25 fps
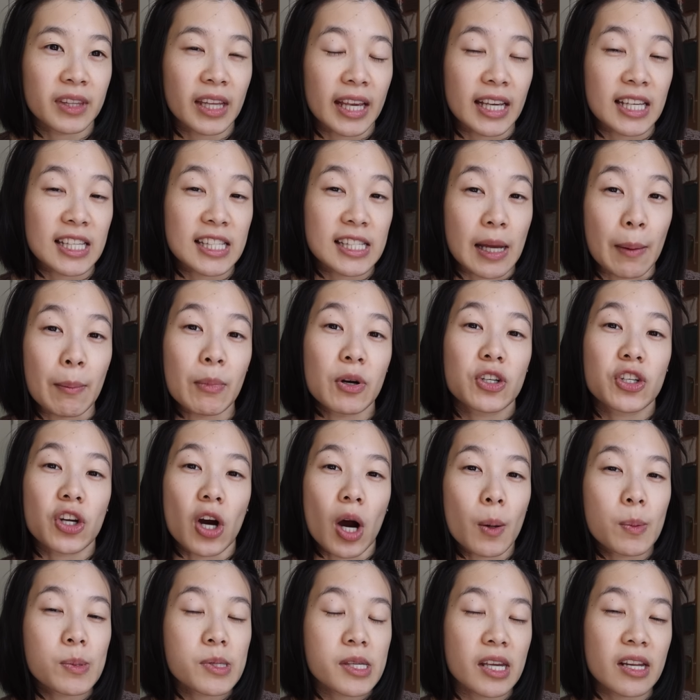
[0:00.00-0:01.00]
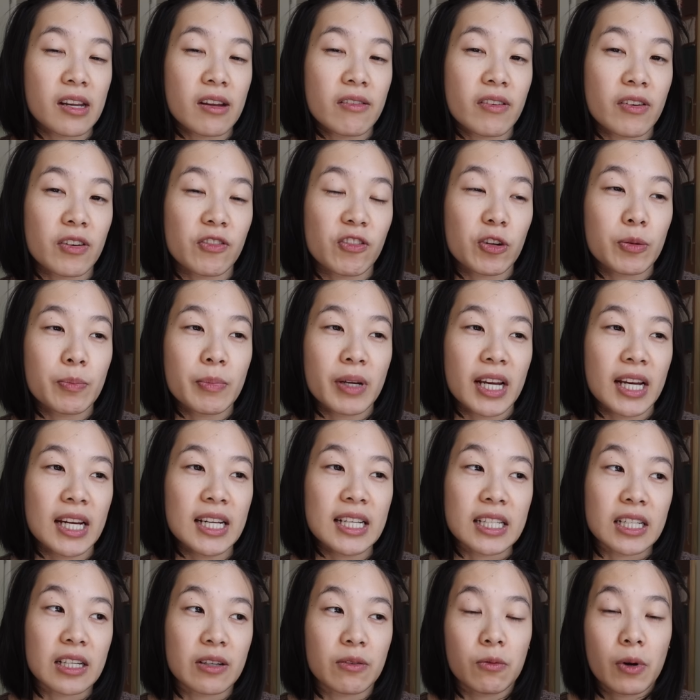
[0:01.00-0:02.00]
summer tops that I've ever
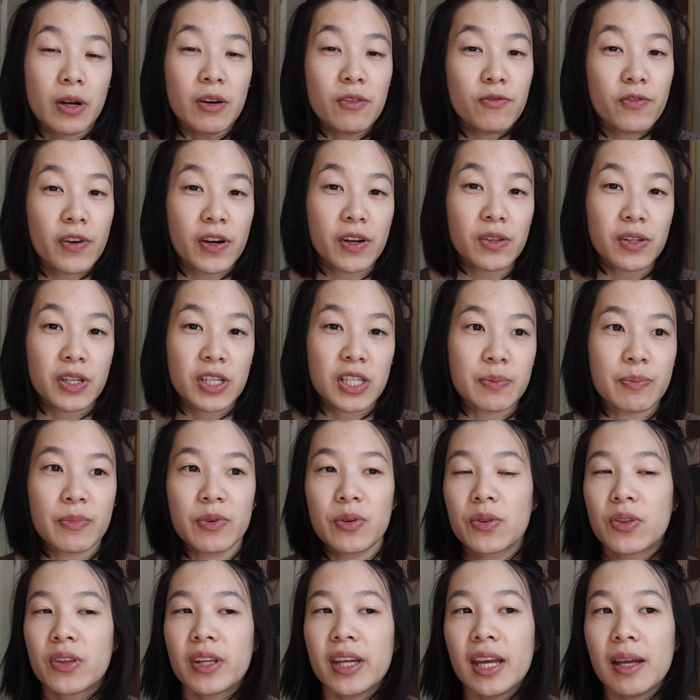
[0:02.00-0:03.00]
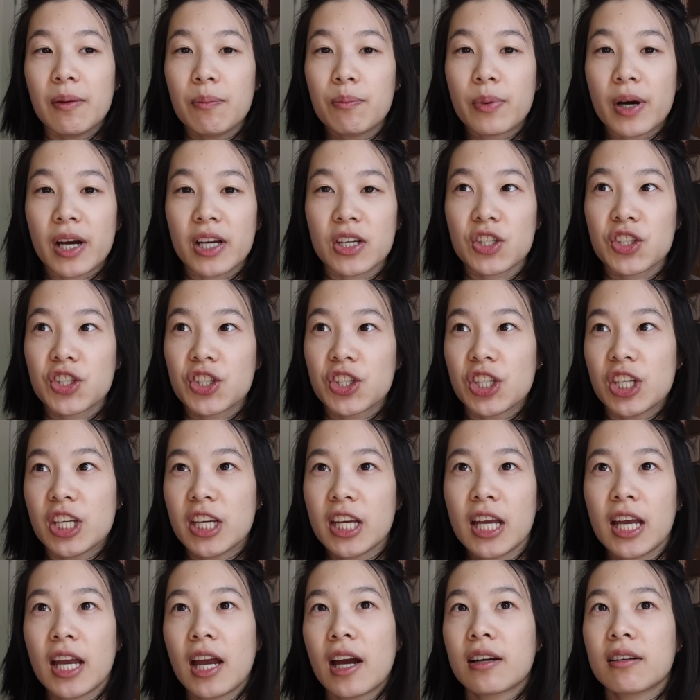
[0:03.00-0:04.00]
made, and it went fairly smoothly, but
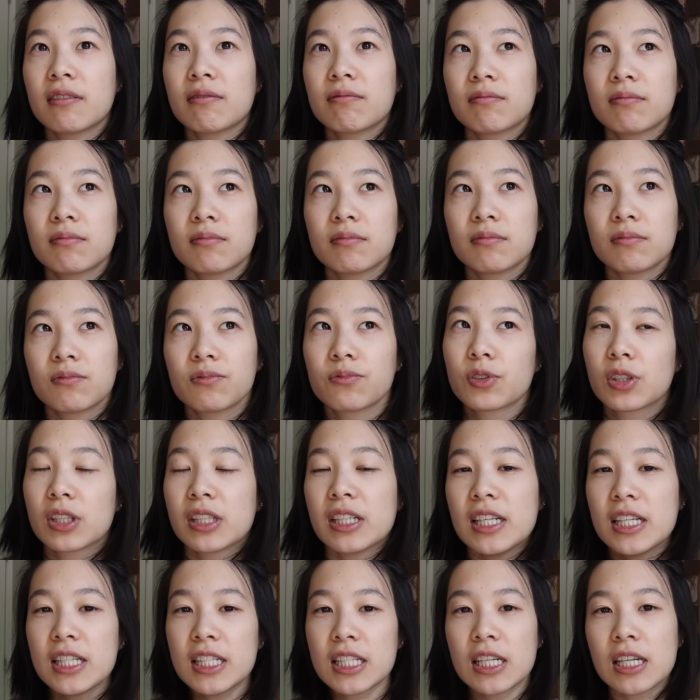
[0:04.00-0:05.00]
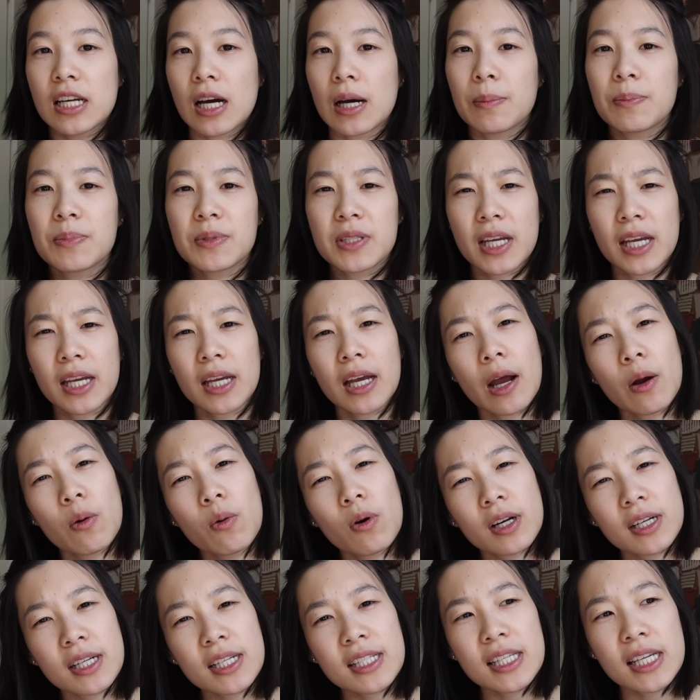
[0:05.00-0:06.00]
she released an update, I
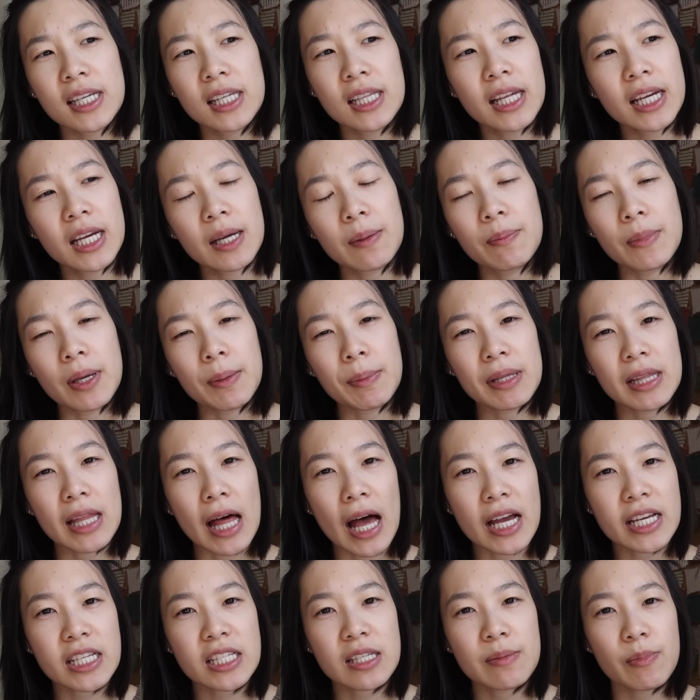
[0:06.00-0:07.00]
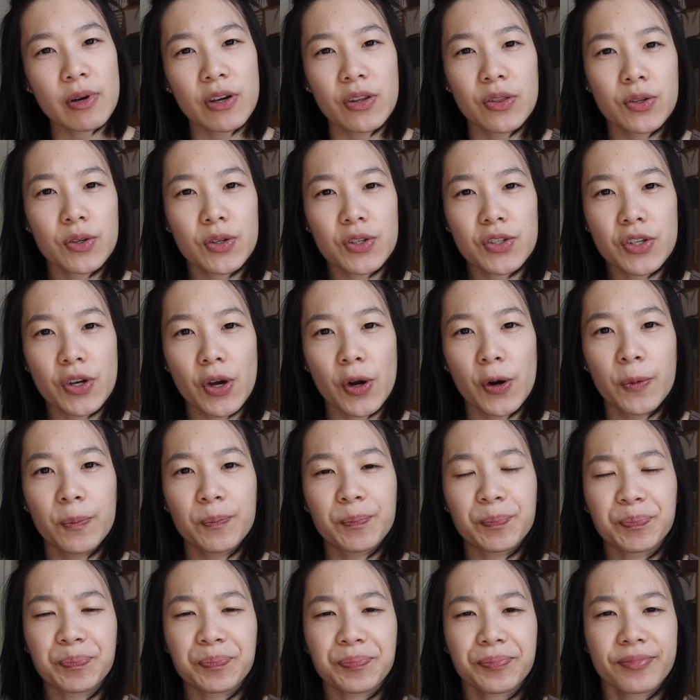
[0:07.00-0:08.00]
want to say maybe last month or
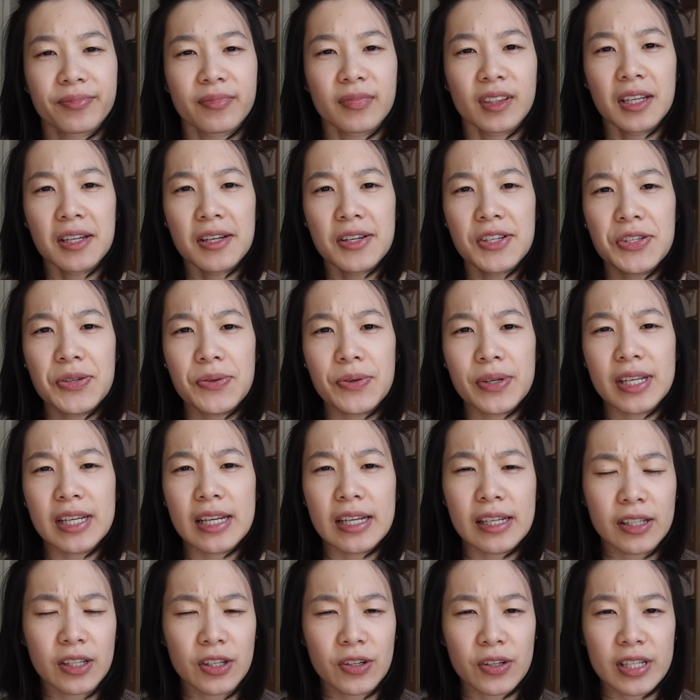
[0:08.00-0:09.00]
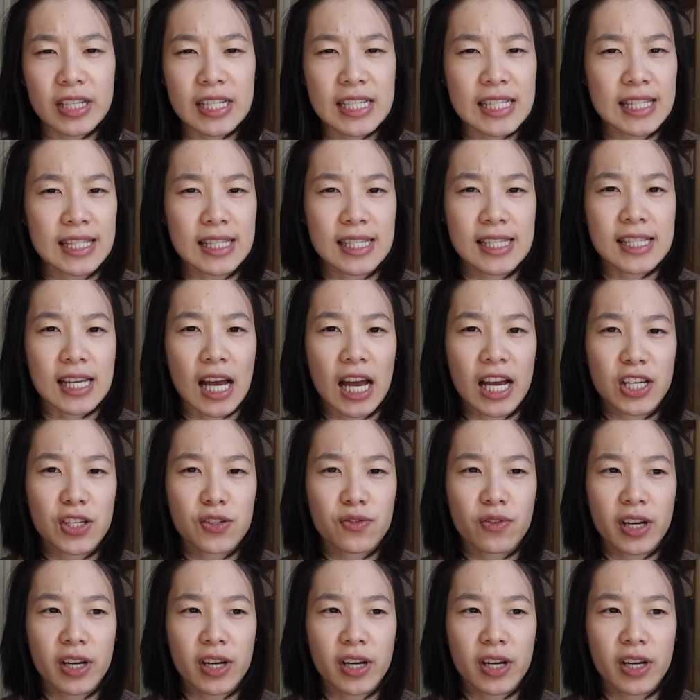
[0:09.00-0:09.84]
so, to increase the size